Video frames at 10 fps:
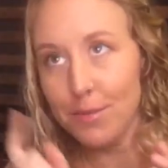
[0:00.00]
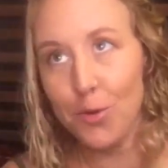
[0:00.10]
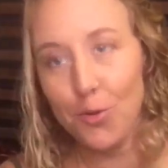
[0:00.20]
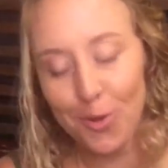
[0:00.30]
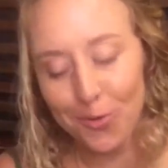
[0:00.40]

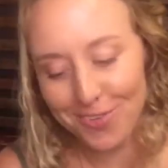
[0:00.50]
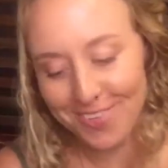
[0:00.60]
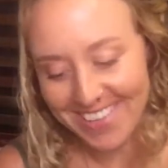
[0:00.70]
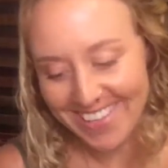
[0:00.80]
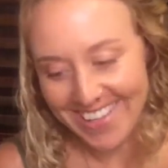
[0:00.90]
Who knows?
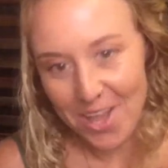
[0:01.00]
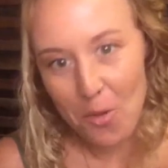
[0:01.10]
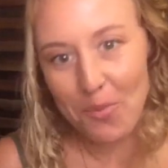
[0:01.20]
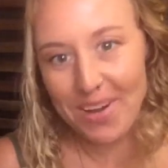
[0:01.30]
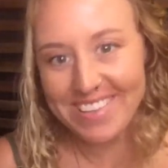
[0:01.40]

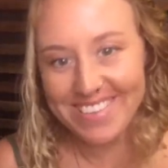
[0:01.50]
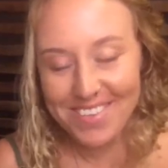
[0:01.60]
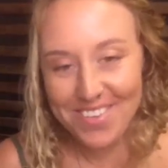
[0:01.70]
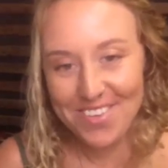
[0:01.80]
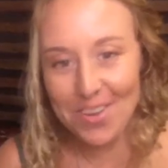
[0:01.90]
But
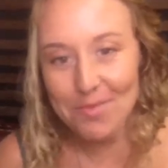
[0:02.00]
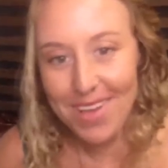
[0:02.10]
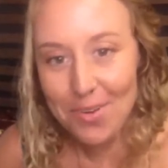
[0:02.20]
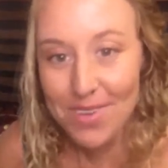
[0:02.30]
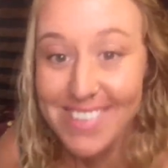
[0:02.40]
you can
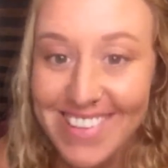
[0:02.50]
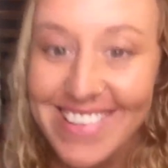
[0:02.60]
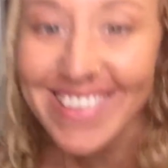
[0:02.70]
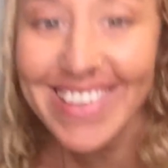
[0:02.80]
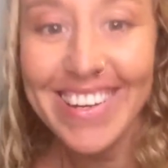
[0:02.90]
make
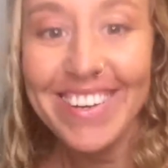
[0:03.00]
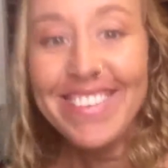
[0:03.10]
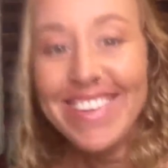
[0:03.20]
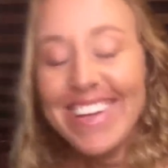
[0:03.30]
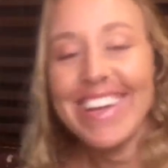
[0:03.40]
wishes, you know?
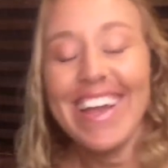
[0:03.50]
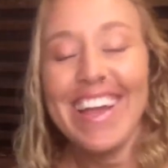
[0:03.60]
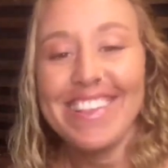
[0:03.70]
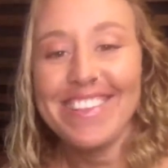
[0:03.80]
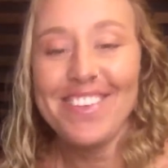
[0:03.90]

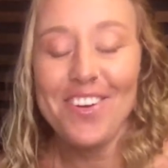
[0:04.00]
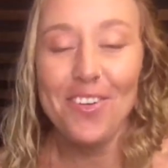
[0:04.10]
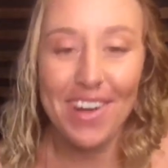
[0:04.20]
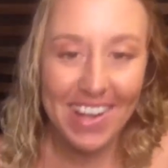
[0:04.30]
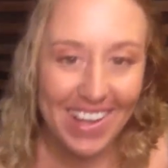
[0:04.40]
And
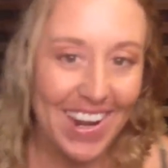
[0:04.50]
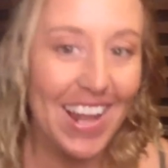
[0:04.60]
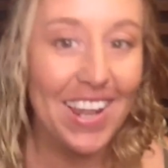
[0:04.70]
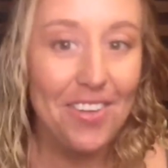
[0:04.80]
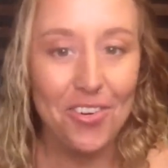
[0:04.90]
so, and I
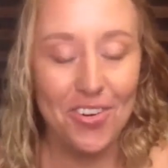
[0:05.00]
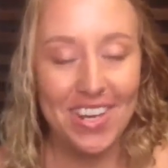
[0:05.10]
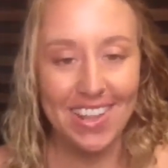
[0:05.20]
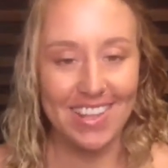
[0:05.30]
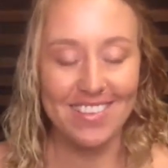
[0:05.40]
love
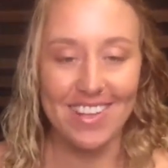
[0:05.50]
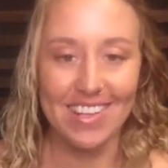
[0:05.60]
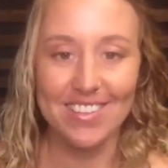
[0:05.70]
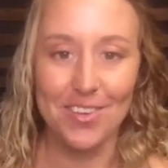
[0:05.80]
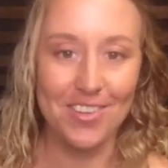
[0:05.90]
creating these
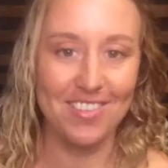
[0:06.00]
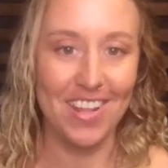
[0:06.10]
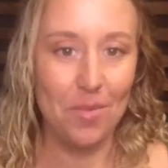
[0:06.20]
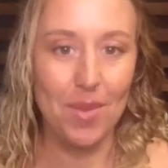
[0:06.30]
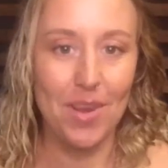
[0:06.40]
things. So you just
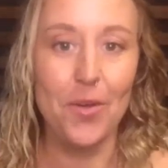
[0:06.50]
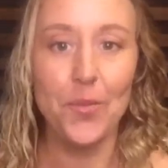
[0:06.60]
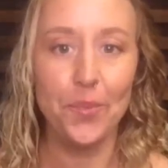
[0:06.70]
let me know.